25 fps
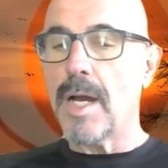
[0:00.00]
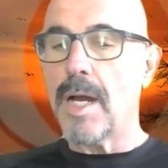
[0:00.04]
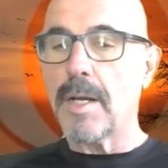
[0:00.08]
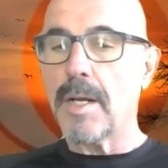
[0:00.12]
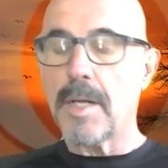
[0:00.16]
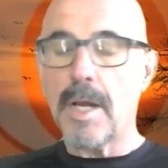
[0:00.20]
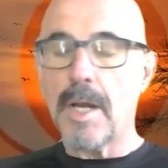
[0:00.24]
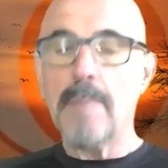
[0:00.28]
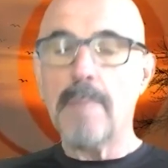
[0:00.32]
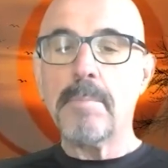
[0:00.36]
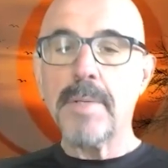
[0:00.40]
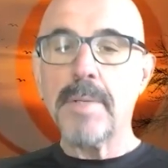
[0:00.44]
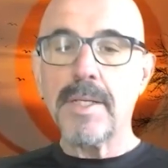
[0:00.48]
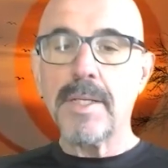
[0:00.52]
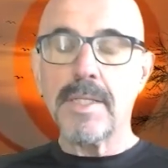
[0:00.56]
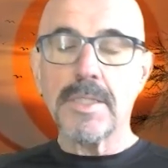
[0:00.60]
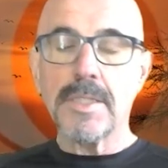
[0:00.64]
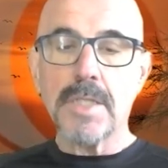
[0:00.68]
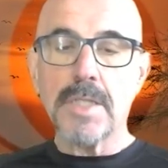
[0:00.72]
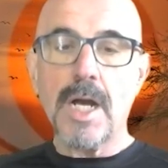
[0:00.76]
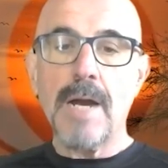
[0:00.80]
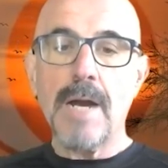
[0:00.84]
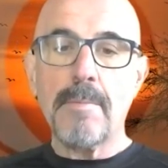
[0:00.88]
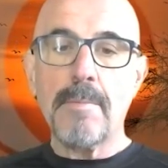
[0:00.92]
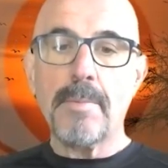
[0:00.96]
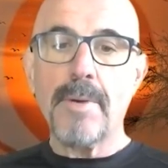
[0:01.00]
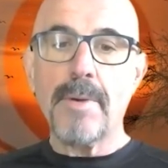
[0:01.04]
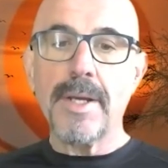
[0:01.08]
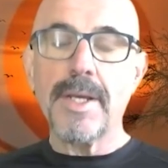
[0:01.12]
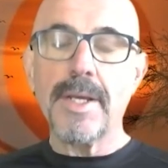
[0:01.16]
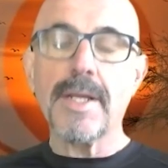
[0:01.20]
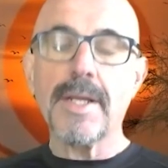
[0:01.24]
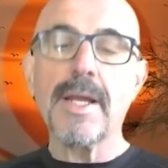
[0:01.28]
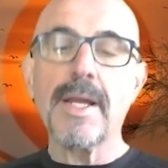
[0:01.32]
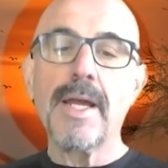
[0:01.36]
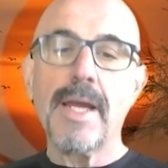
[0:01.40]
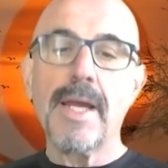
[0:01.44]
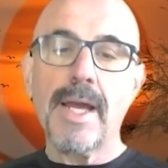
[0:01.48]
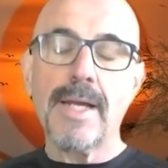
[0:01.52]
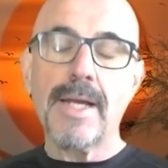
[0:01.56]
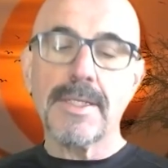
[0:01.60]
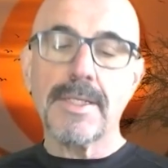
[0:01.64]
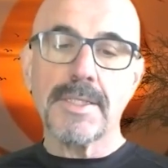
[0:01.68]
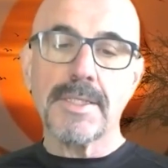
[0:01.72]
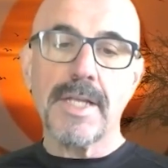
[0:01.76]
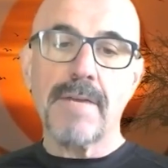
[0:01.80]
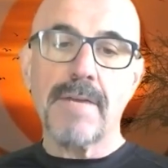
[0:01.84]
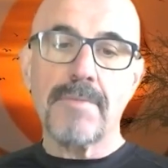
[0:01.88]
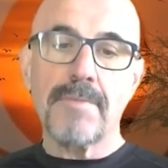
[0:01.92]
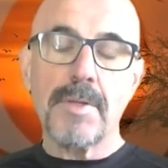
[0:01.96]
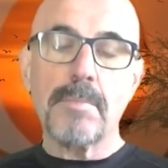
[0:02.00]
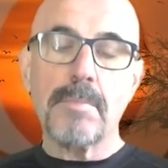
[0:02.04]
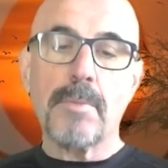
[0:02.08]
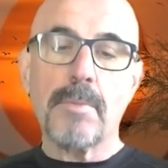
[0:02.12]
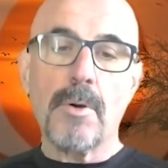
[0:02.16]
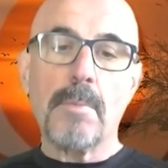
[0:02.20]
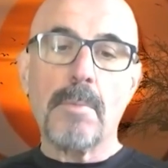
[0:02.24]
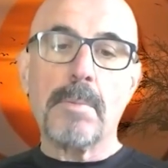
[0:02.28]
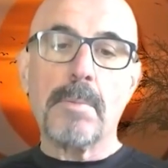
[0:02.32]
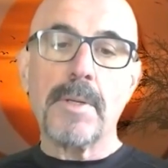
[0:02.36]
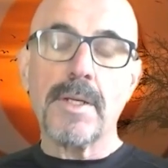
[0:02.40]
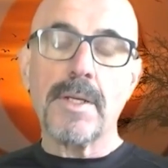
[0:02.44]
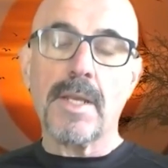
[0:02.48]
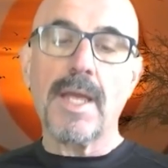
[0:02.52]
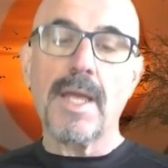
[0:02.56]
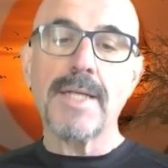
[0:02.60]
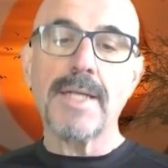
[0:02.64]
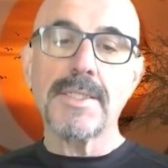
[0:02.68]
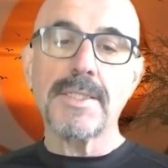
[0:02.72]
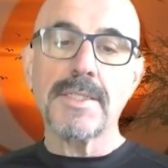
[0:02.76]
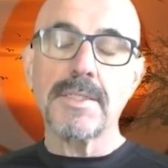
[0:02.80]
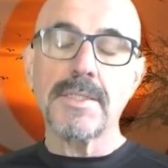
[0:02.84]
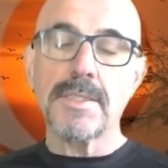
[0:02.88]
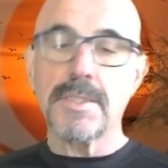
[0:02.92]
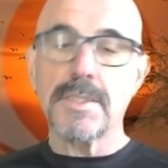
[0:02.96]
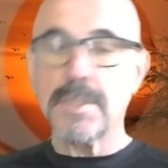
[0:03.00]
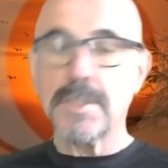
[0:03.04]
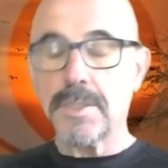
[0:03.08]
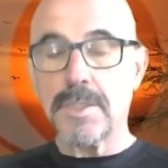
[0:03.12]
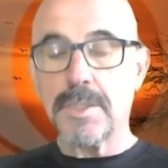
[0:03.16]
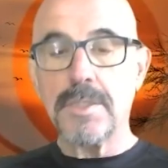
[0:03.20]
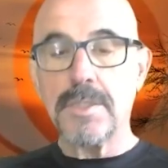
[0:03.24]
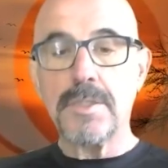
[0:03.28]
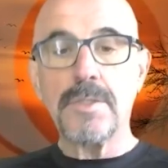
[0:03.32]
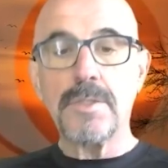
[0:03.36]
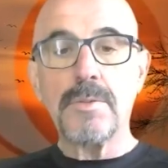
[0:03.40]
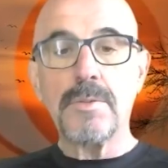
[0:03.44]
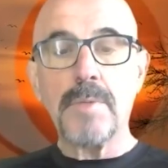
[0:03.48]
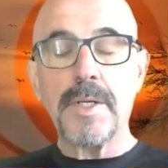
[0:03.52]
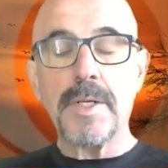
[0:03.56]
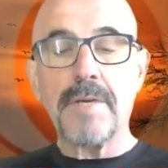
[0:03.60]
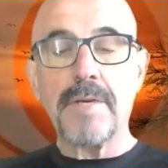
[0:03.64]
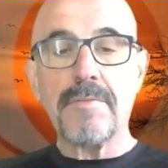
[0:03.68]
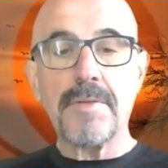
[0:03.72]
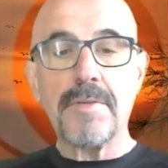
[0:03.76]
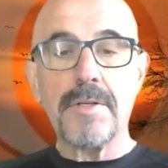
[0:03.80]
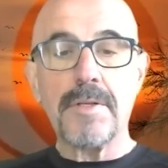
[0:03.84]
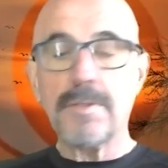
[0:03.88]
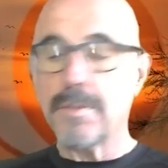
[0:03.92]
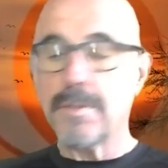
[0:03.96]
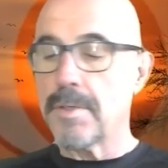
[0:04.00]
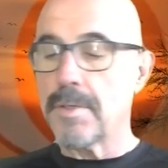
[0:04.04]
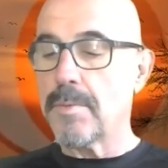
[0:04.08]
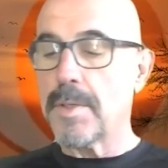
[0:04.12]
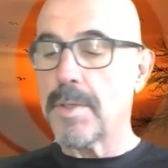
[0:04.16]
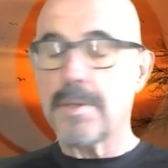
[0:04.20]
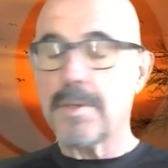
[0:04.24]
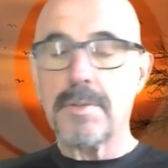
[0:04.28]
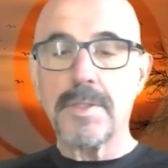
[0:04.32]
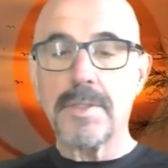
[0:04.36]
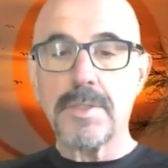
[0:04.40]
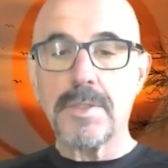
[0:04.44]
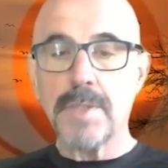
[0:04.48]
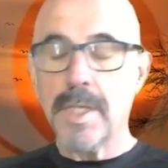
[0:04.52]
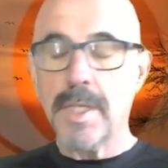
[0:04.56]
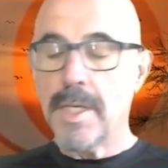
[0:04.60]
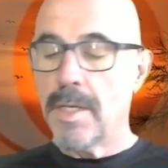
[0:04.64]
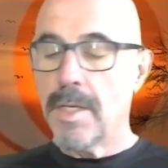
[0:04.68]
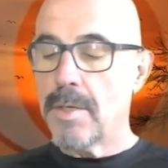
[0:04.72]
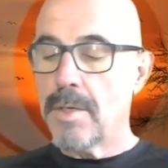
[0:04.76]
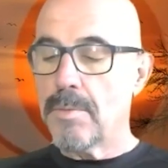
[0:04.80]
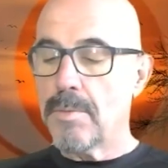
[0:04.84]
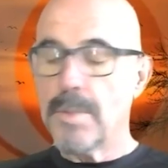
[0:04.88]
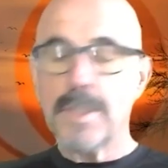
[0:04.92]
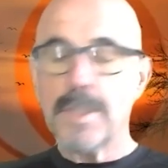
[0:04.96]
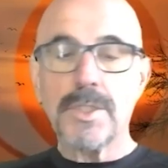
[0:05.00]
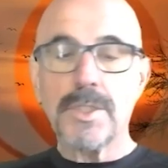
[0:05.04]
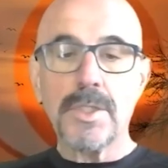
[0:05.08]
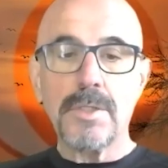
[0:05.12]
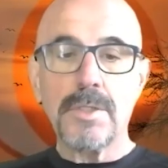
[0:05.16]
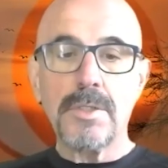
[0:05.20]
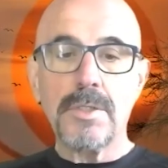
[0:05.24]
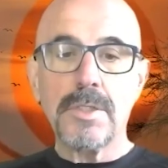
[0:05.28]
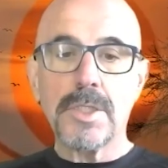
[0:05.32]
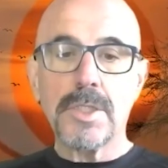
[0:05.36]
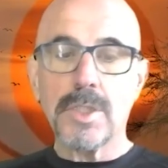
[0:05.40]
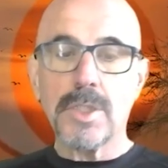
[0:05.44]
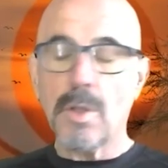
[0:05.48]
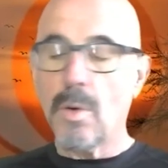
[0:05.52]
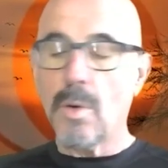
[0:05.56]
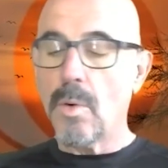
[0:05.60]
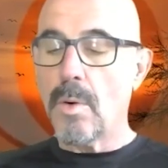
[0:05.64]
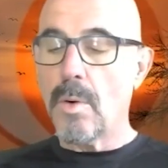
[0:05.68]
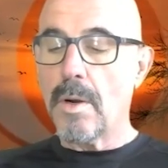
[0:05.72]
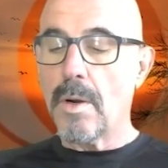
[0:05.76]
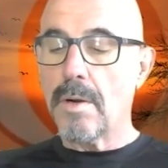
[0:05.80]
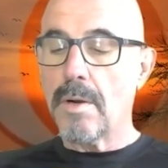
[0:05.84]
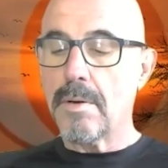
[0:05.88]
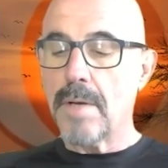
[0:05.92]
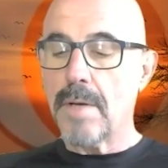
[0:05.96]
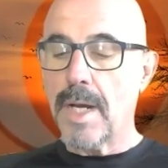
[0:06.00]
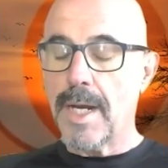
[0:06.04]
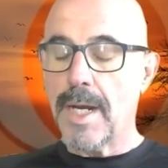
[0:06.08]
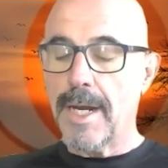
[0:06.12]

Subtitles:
company that's operating has to have the appropriate licenses to do whatever they're doing, whether it's research or